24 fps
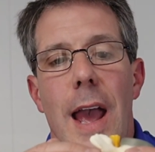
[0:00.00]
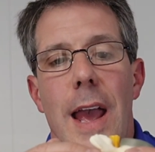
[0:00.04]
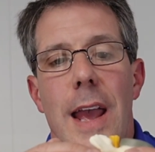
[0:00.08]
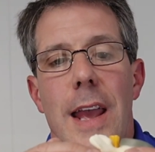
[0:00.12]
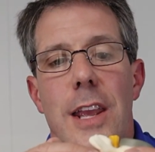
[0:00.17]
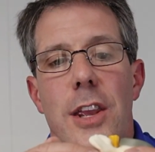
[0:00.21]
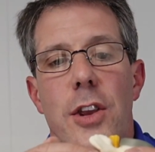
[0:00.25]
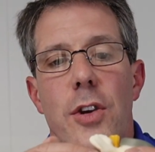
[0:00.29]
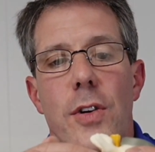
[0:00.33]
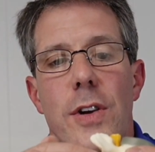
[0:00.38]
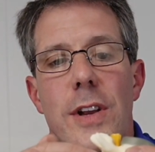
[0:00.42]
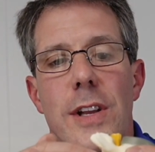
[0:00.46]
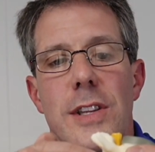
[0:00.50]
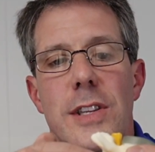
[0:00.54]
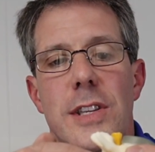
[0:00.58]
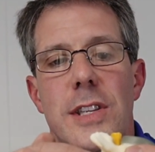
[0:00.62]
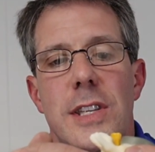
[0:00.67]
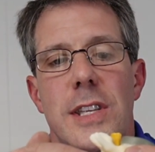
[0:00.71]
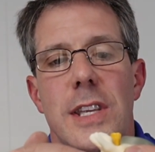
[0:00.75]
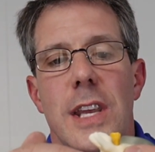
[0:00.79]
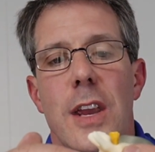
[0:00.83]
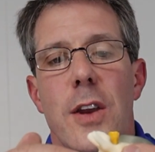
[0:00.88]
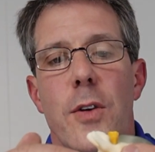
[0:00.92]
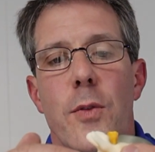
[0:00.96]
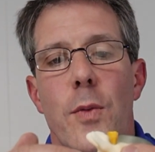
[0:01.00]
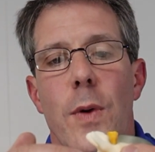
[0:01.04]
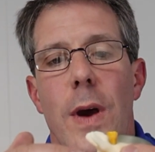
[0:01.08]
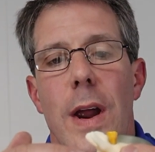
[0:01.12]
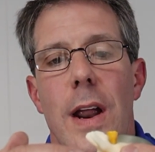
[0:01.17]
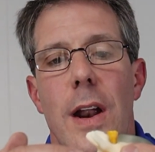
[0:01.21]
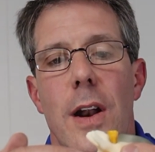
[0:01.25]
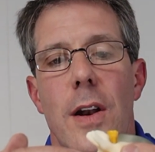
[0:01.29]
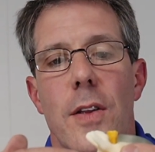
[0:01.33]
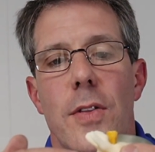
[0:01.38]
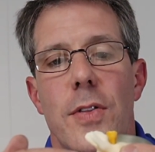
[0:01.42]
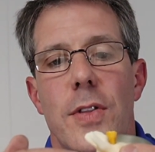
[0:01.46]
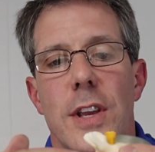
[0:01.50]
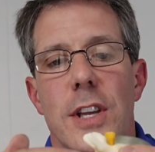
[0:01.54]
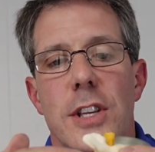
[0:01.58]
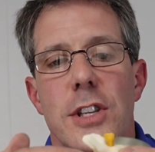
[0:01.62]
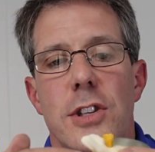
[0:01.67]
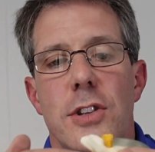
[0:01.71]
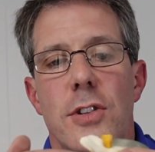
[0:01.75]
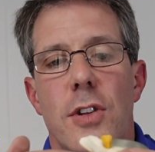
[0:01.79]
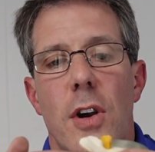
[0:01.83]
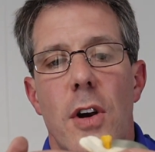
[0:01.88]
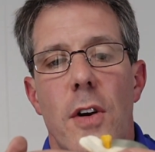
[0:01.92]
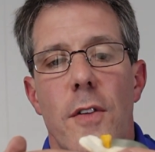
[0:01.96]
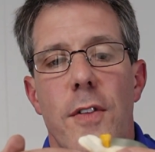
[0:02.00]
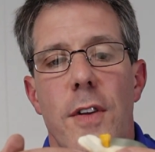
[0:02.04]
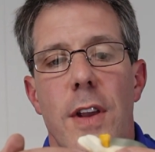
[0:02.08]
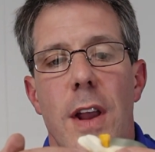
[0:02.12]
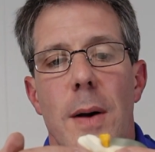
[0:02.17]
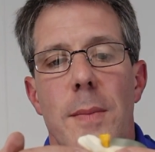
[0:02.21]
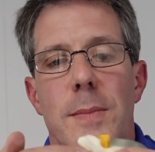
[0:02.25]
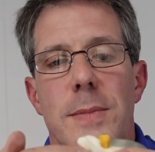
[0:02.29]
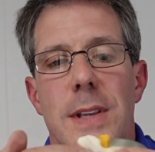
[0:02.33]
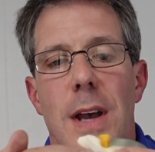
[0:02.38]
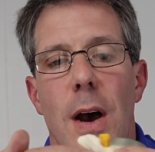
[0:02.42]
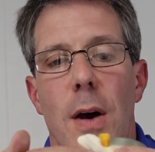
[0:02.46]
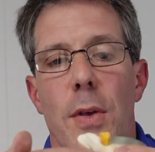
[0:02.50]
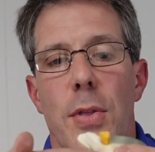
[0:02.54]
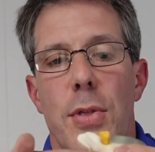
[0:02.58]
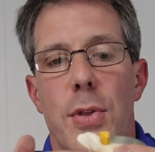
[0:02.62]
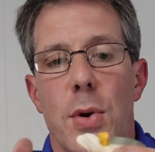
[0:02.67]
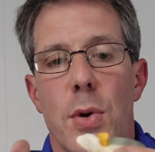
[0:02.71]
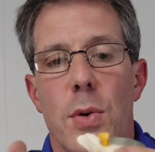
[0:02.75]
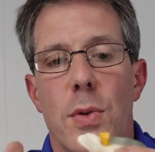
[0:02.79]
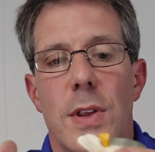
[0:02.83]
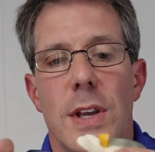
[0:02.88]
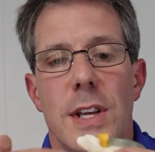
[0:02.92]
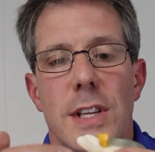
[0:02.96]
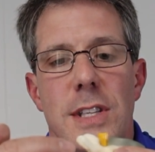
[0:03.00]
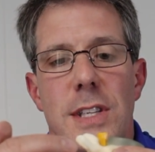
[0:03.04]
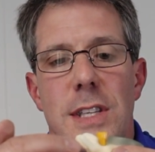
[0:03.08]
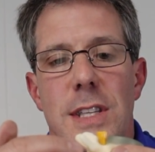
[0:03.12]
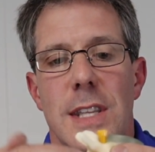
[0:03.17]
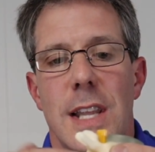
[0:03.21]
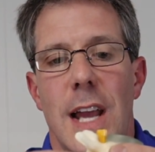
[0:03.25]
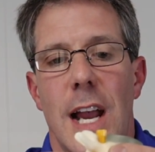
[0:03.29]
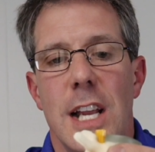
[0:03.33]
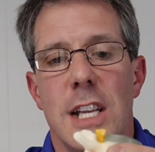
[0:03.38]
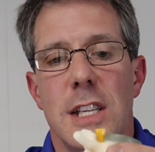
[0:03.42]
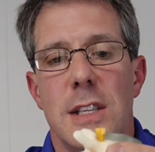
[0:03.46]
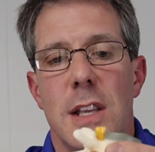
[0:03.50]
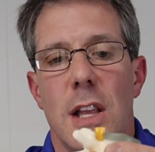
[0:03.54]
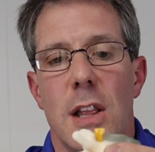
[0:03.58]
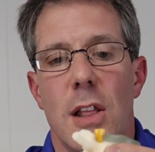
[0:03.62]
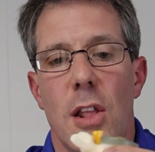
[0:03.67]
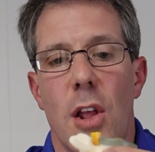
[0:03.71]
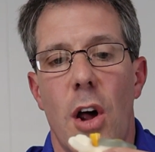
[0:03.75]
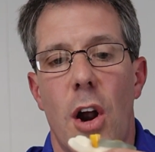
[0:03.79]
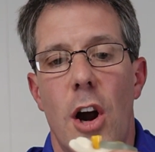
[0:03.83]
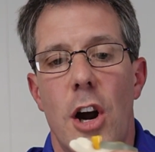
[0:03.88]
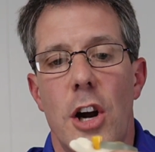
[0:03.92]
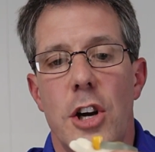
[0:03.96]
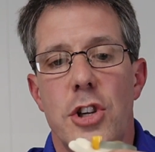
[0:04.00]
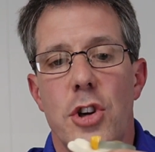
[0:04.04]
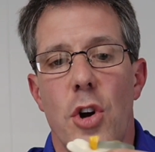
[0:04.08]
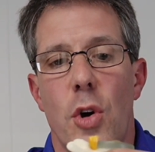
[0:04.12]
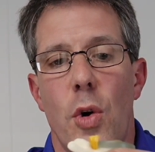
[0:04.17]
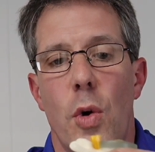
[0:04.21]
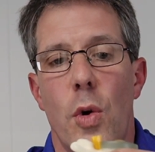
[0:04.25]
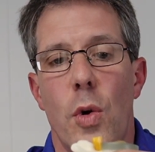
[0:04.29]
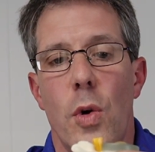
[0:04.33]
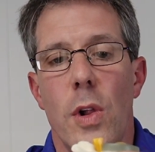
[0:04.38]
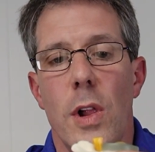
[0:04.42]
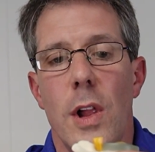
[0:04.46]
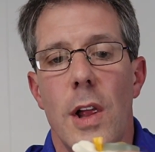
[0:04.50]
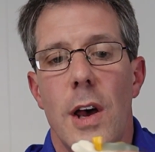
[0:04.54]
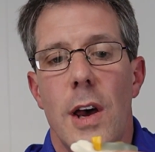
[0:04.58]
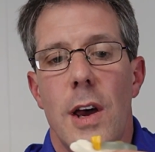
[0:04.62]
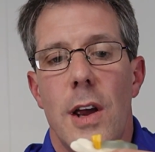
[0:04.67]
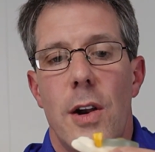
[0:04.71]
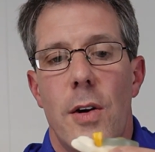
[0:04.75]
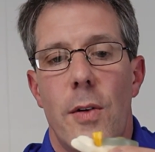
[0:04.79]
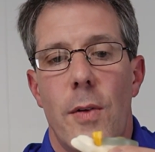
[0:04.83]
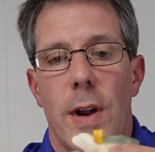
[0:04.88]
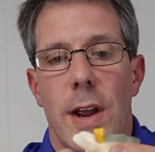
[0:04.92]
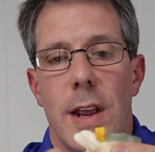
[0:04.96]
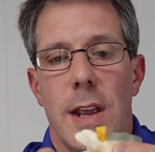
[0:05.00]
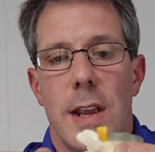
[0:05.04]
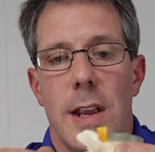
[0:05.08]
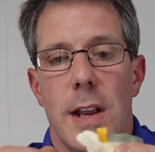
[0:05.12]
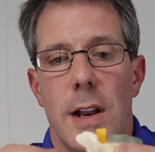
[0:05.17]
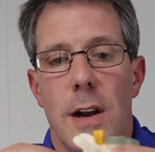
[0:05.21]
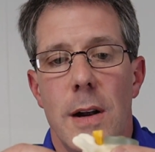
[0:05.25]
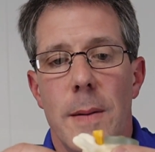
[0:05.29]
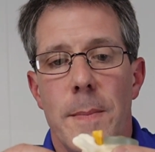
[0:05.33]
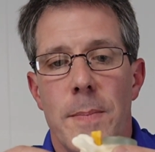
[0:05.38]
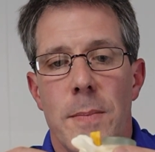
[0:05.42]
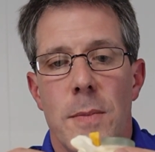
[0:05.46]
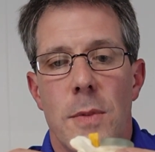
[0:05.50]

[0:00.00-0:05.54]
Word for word: you can see where this nerve comes out through this nice large hole right here.